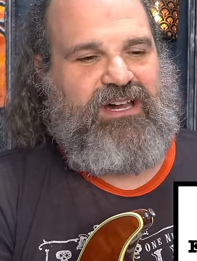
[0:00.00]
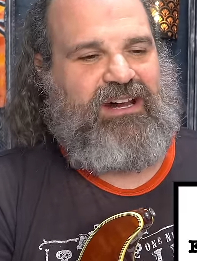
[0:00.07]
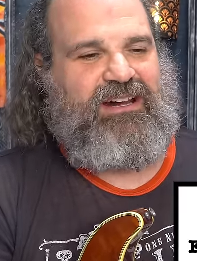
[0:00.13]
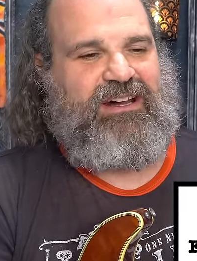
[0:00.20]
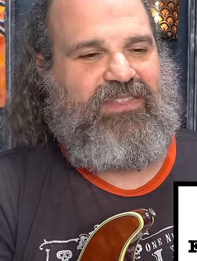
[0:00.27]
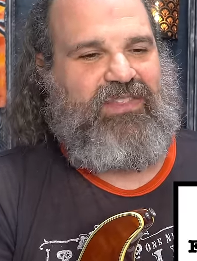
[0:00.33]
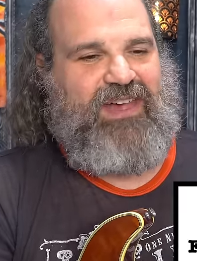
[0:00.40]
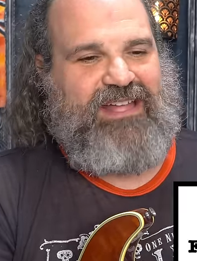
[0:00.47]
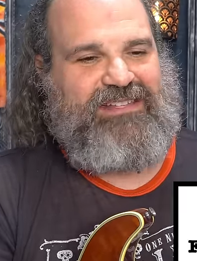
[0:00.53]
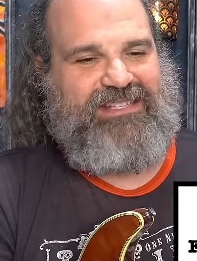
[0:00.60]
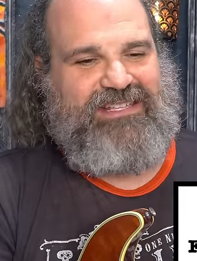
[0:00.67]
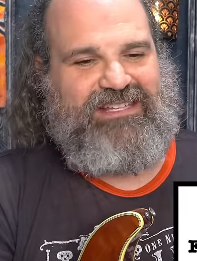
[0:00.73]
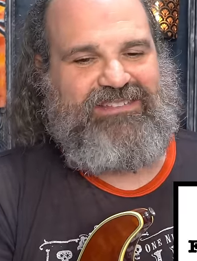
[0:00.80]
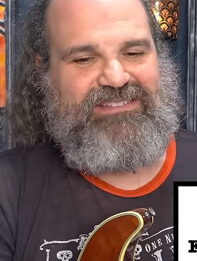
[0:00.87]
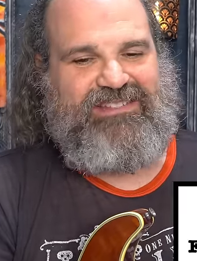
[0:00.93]
Uh, that's
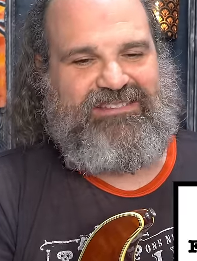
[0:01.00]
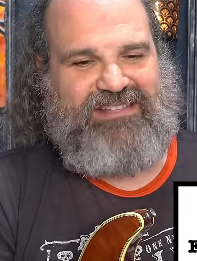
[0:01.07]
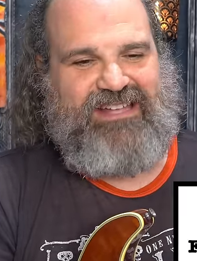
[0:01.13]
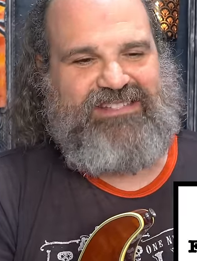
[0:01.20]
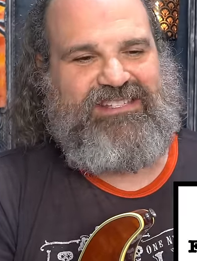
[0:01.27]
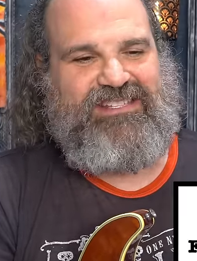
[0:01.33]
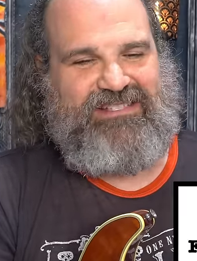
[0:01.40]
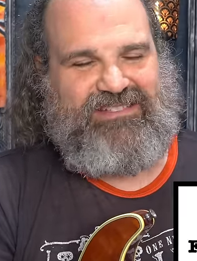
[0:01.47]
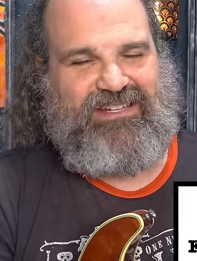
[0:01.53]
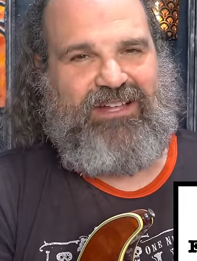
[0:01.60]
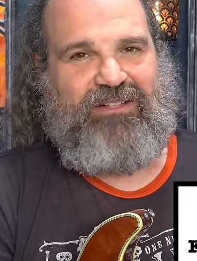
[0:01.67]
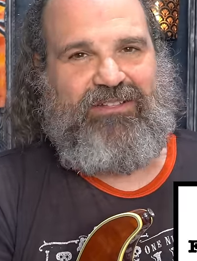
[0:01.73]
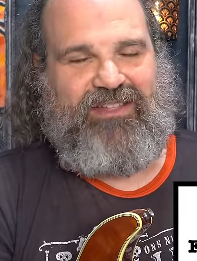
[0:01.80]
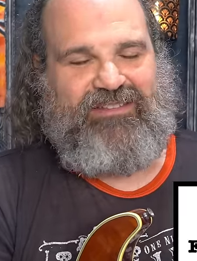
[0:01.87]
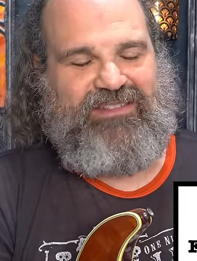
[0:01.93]
his that's his
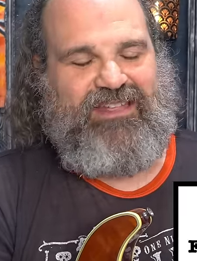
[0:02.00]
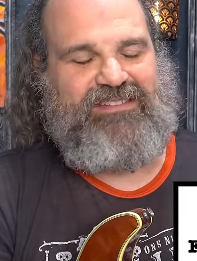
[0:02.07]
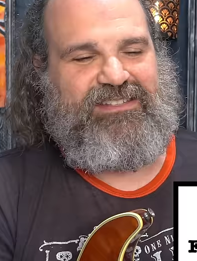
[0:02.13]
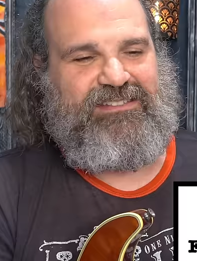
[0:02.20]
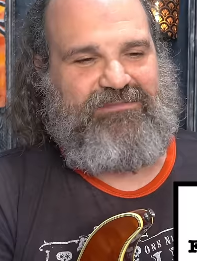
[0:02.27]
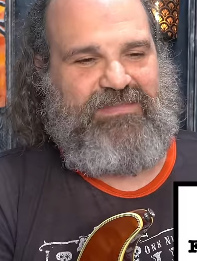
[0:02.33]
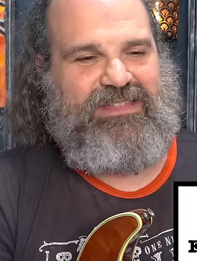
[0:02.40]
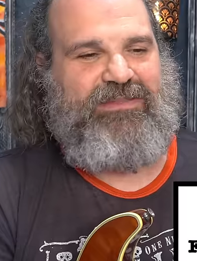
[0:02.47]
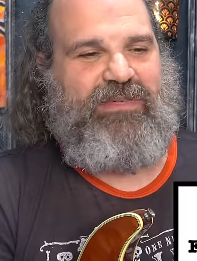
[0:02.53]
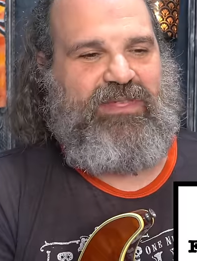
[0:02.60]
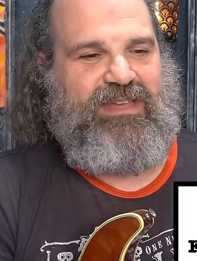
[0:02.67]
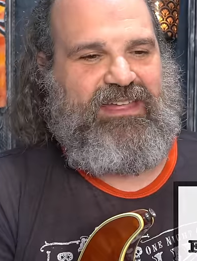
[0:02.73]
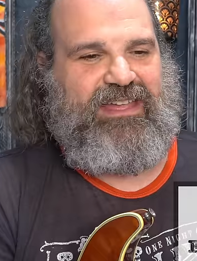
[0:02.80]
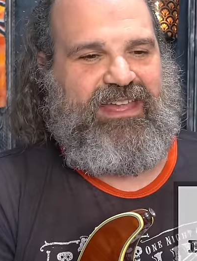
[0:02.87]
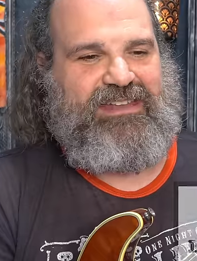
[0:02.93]
style. That's his main
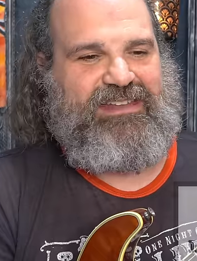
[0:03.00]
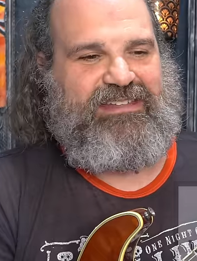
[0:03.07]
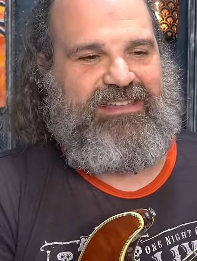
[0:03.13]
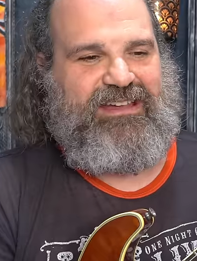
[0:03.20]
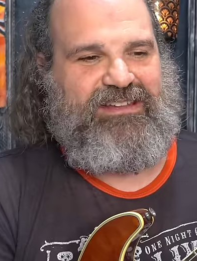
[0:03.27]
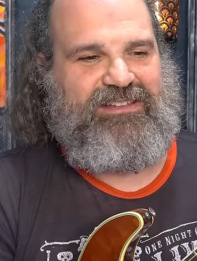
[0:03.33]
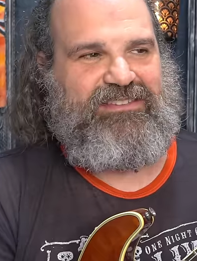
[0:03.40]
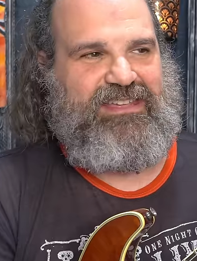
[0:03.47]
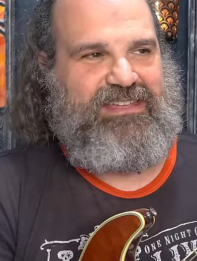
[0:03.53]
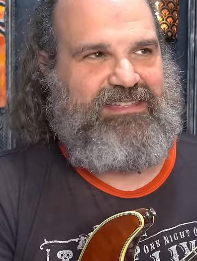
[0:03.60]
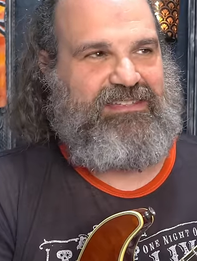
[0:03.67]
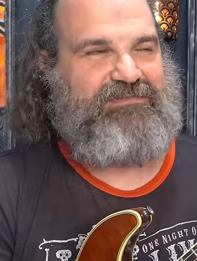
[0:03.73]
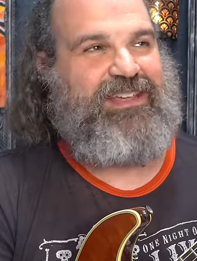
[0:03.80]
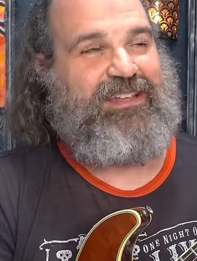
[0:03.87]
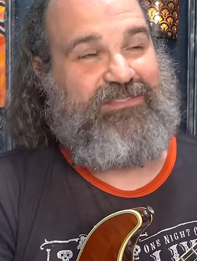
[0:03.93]
thing, and he kind of
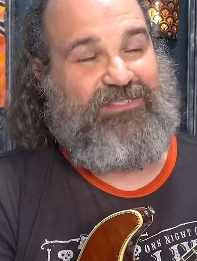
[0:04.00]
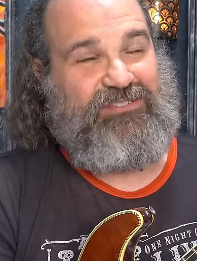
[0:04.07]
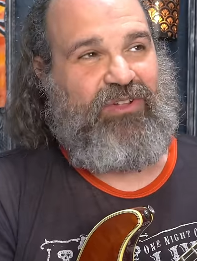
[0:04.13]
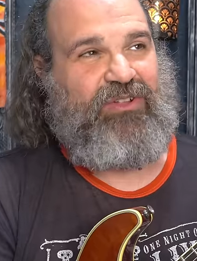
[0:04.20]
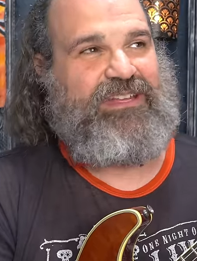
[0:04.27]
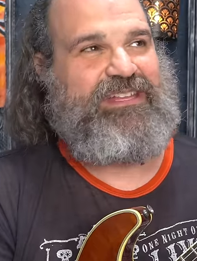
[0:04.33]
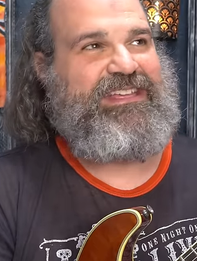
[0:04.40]
he not stole it.